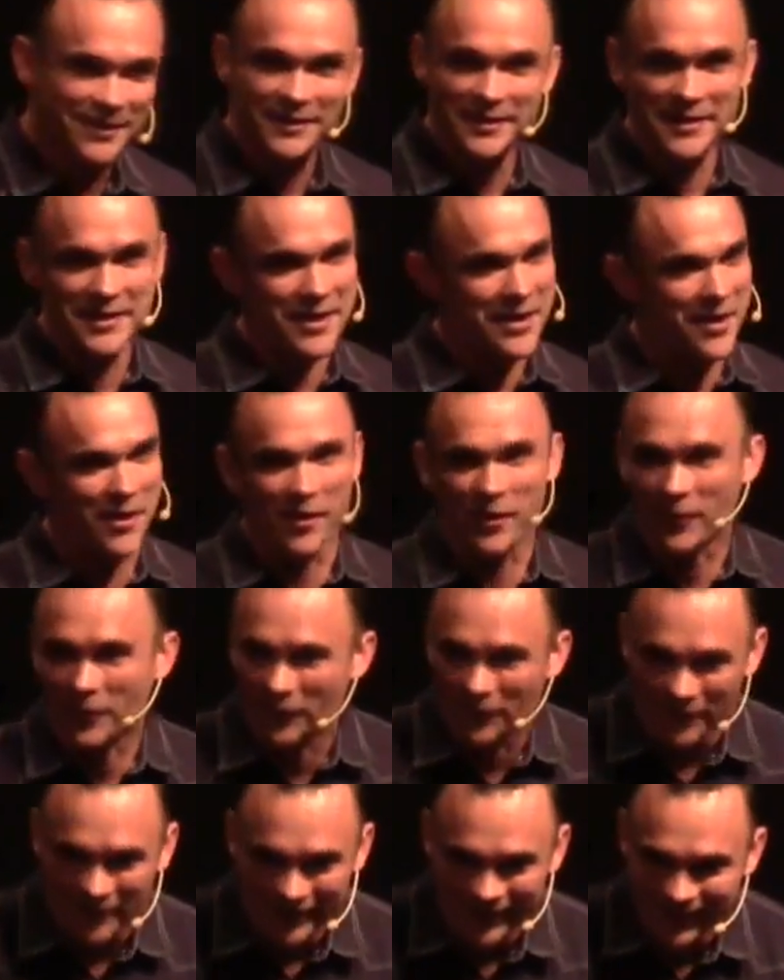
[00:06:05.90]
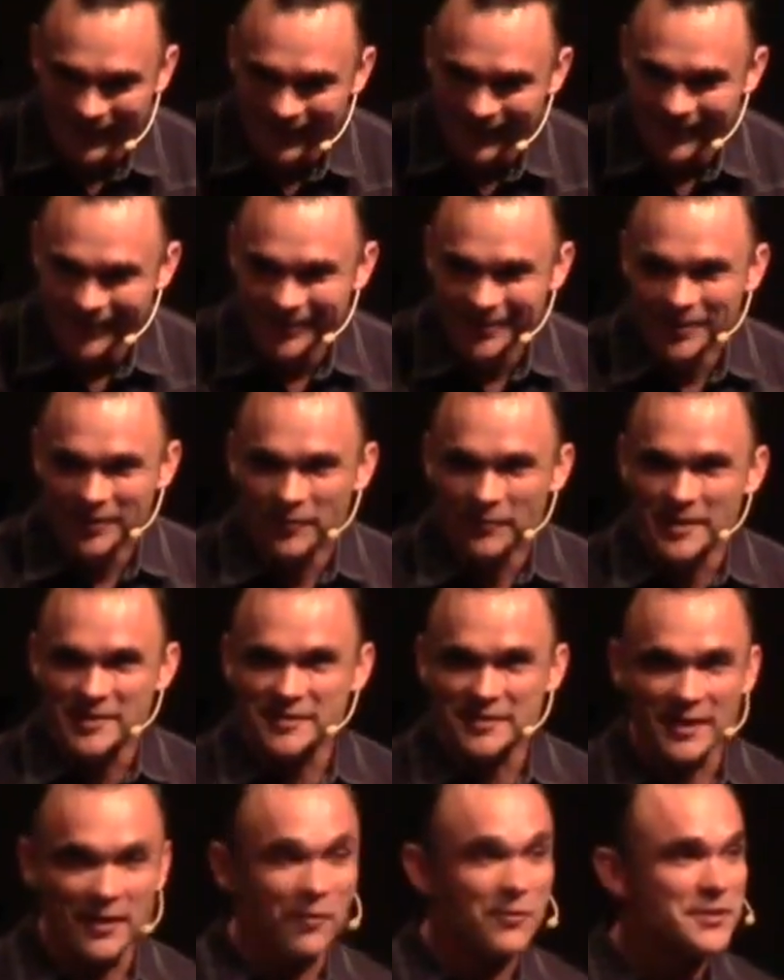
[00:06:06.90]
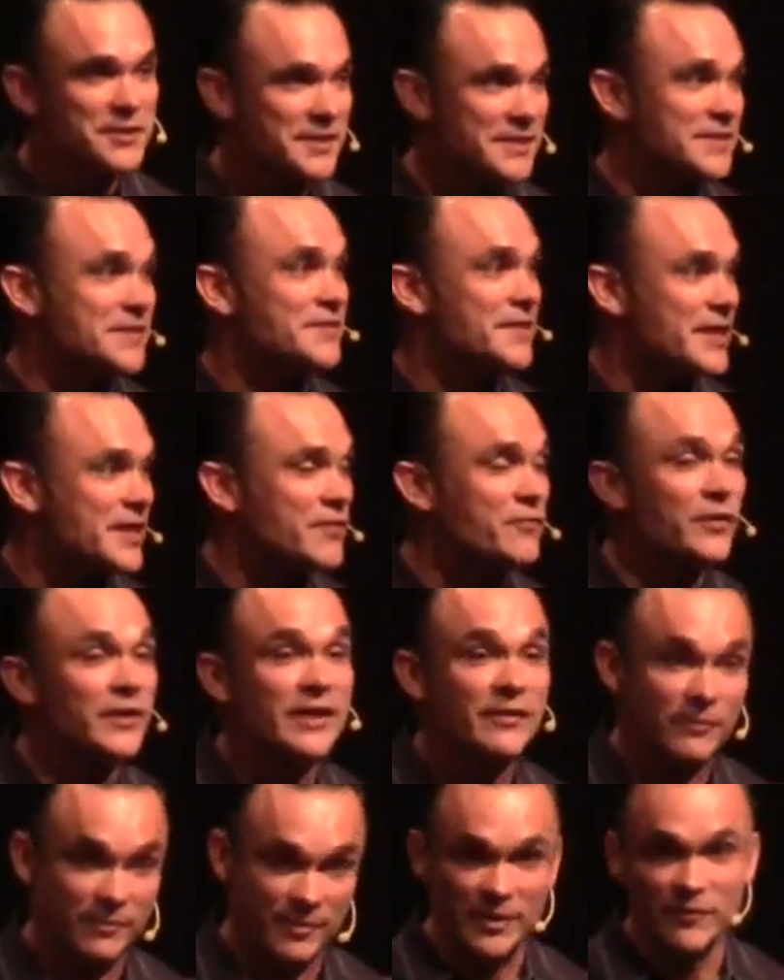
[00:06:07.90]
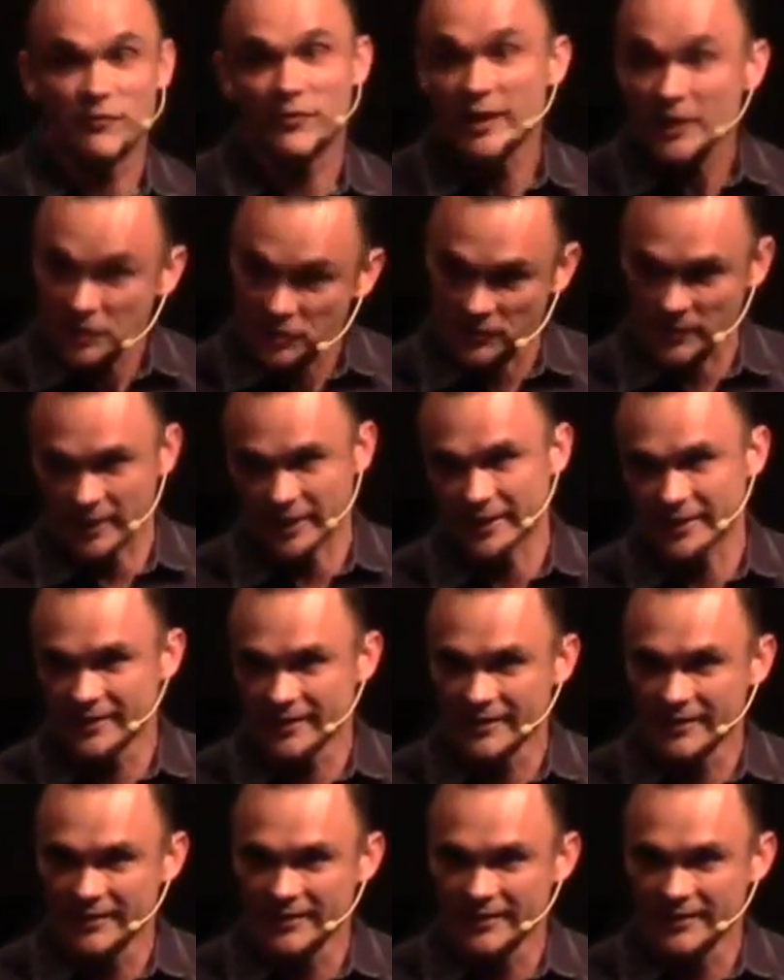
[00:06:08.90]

No. We say, "Oh, Jesus, thank you for giving me victory.